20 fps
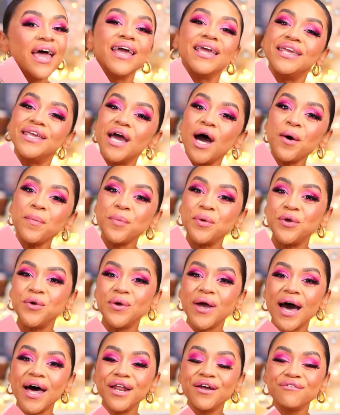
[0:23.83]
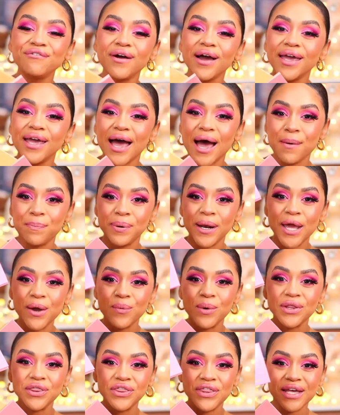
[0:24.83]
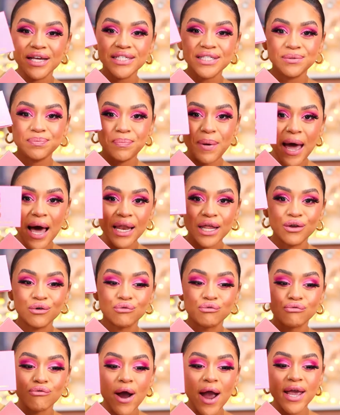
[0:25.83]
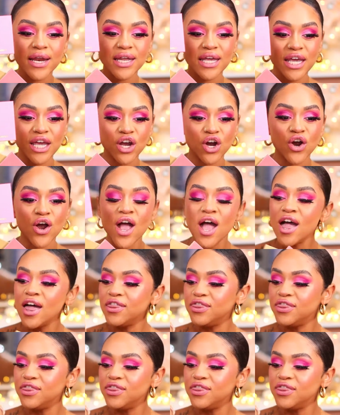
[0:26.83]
Yep, you got it right. I play with this palette right here.